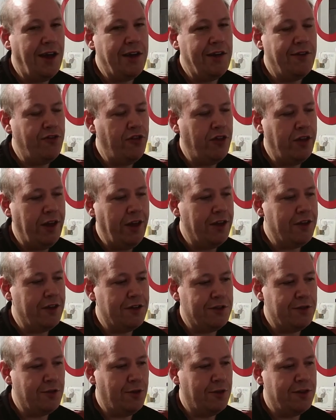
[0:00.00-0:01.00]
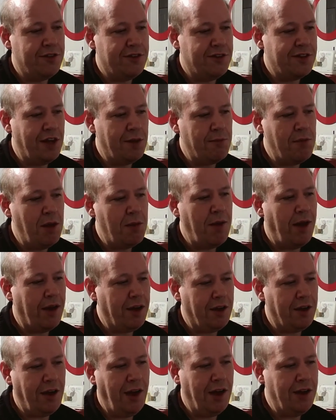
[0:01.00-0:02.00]
of looking at the source and saying maybe I
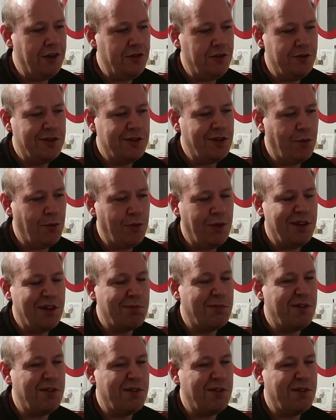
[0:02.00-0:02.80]
could kind of do something with this,